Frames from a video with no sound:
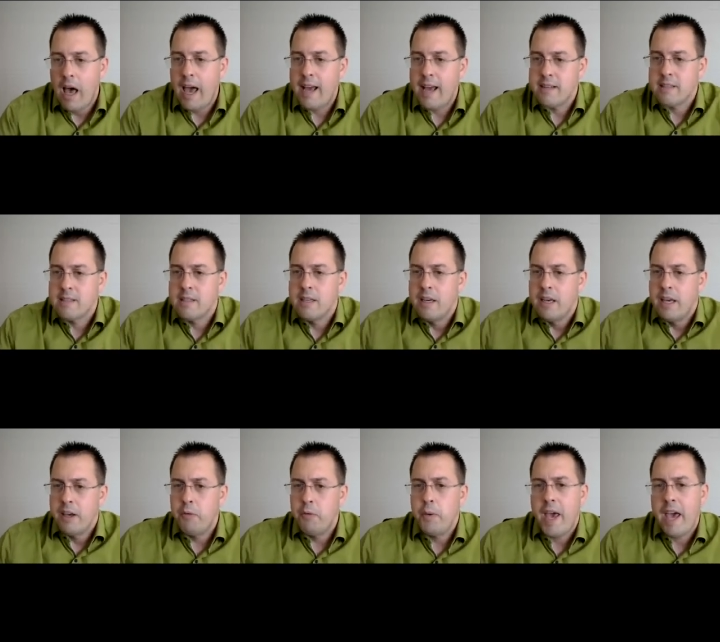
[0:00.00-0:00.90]
And
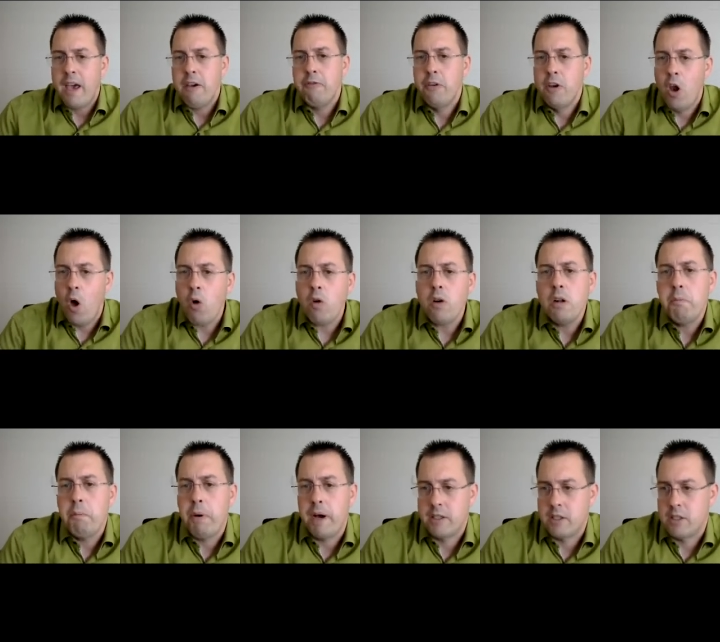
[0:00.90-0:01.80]
if we have a
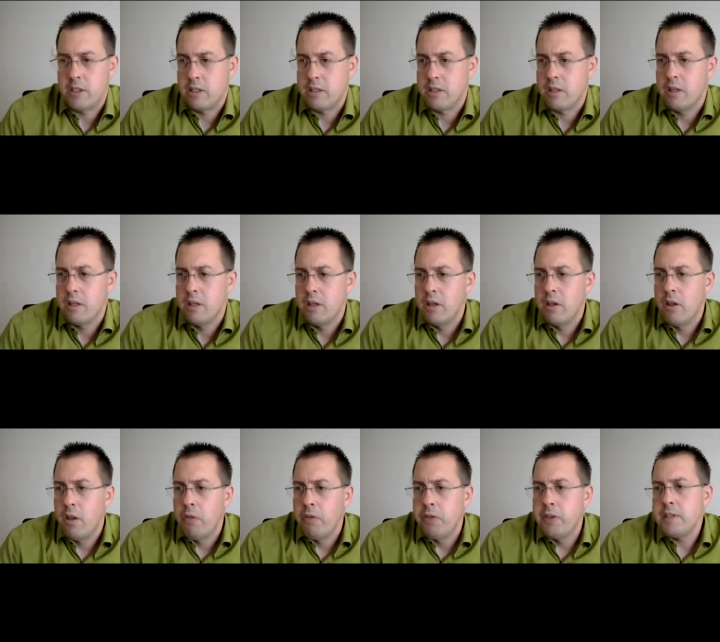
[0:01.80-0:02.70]
local budget,
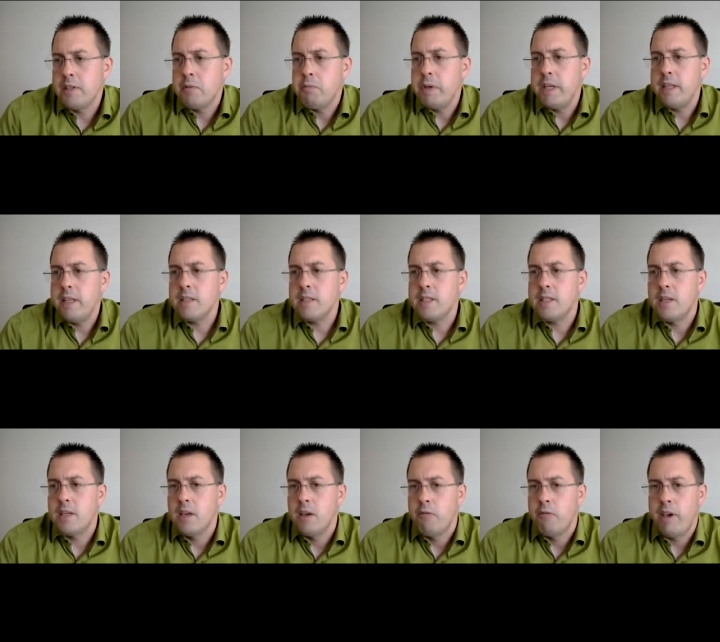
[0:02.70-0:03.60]
this
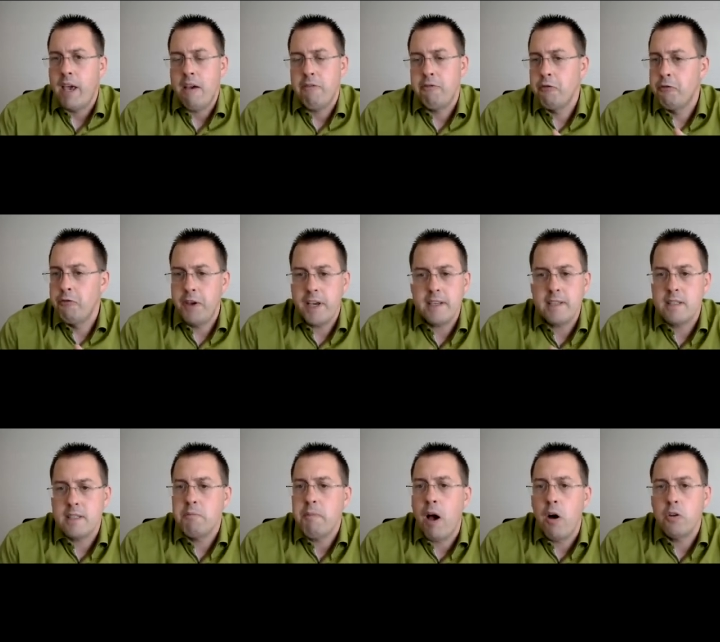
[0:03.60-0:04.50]
means we have a
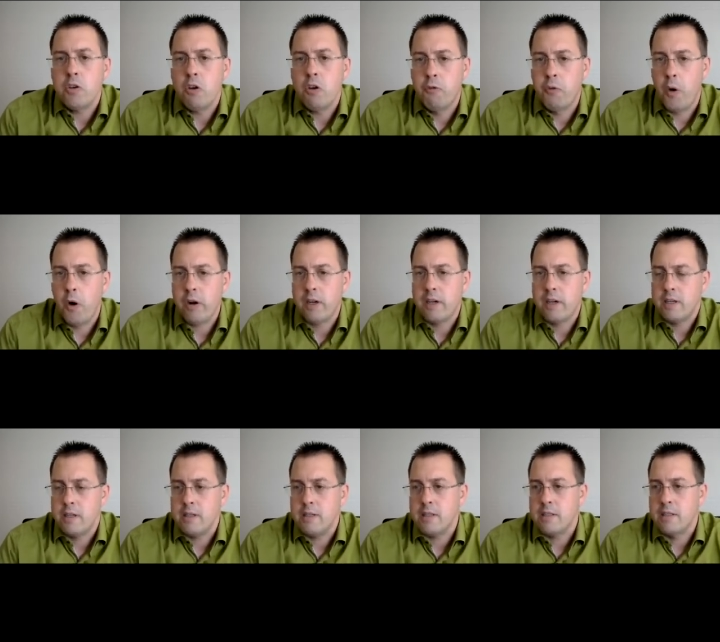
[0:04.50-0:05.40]
fixed amount of
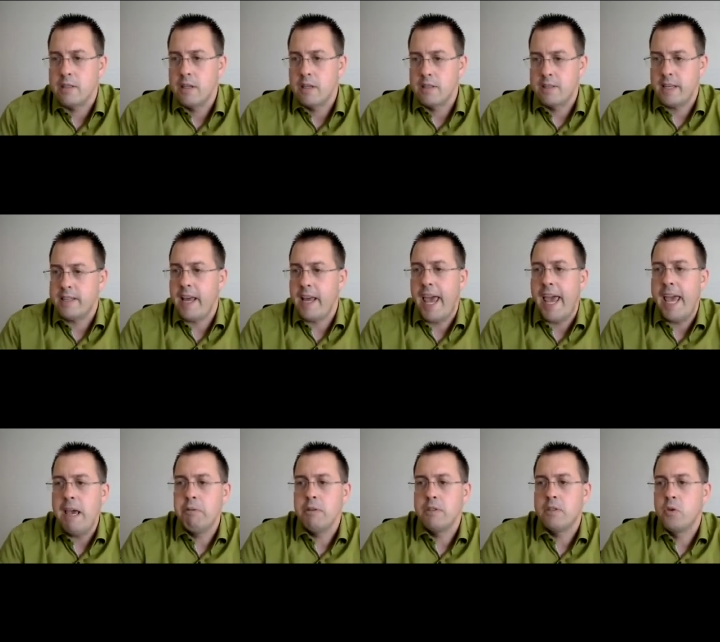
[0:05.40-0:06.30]
workers that are
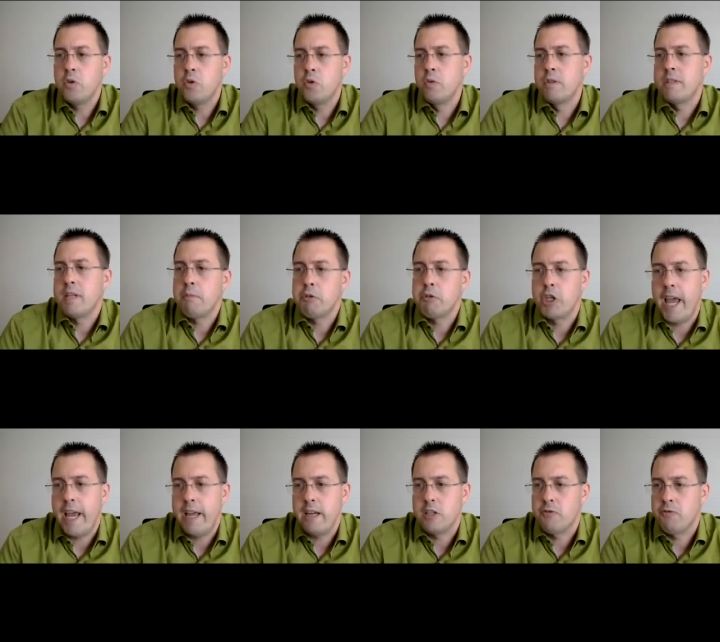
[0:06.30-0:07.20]
able to do some
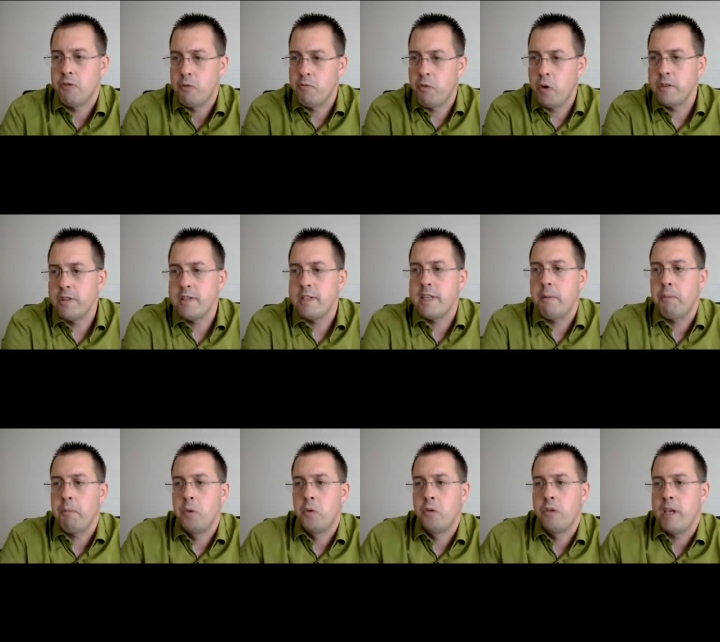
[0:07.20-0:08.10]
change from one
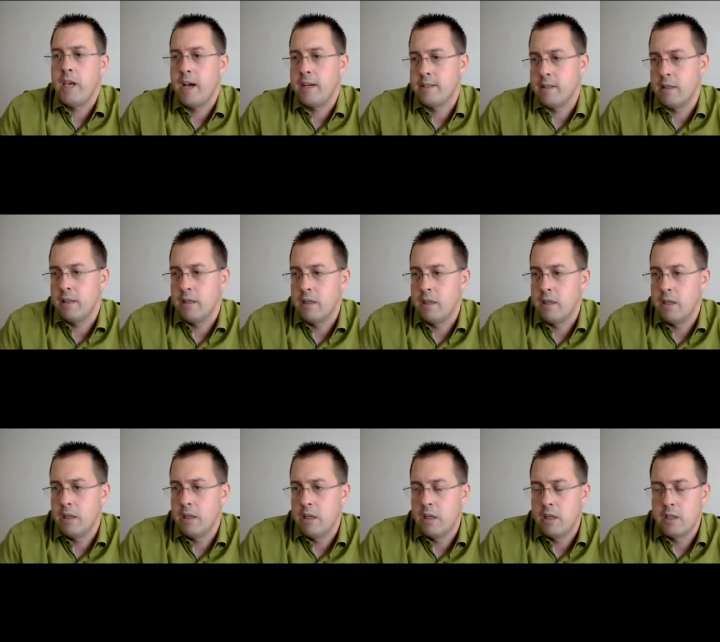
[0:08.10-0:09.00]
step to the other.
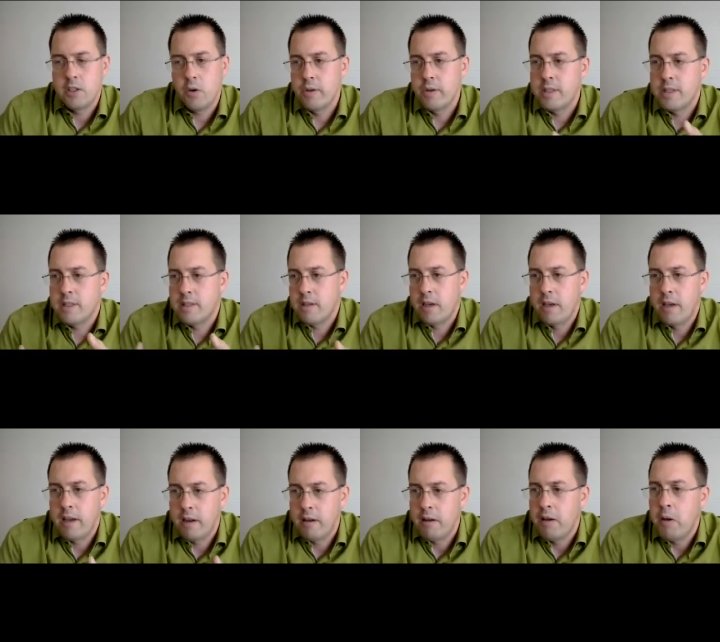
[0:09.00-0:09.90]
So
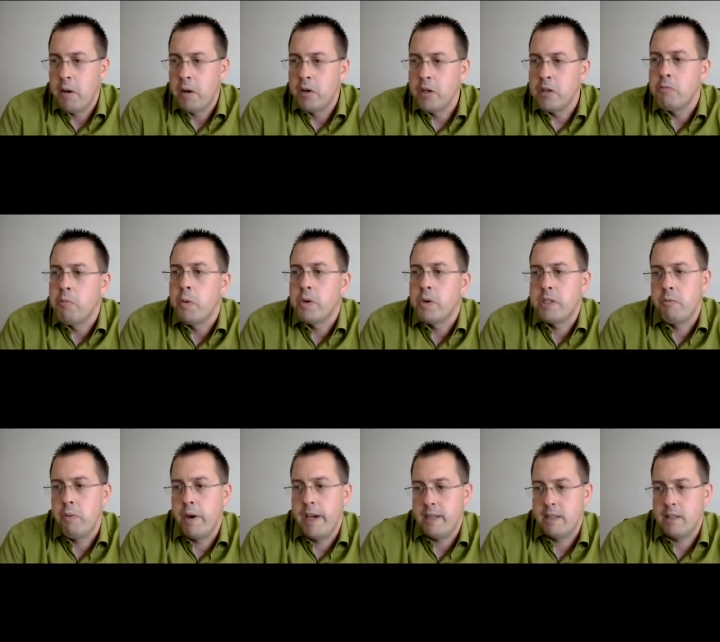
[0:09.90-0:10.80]
it's good
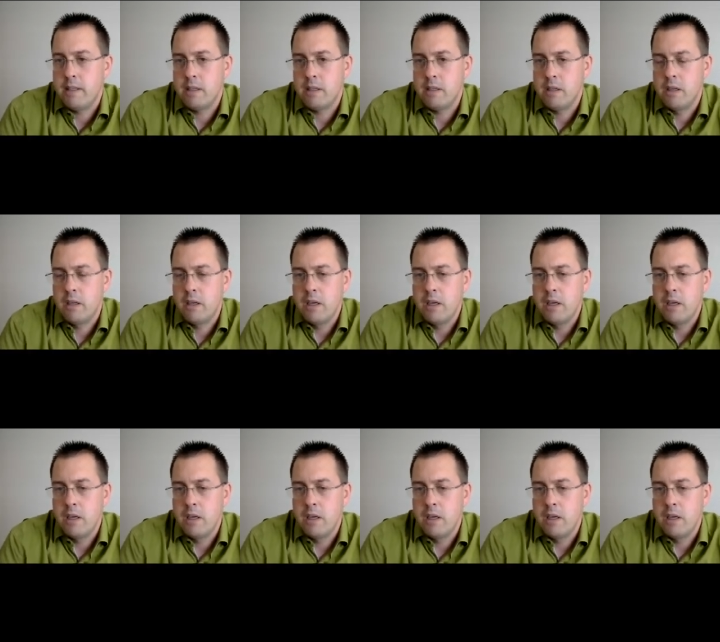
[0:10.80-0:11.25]
motivated.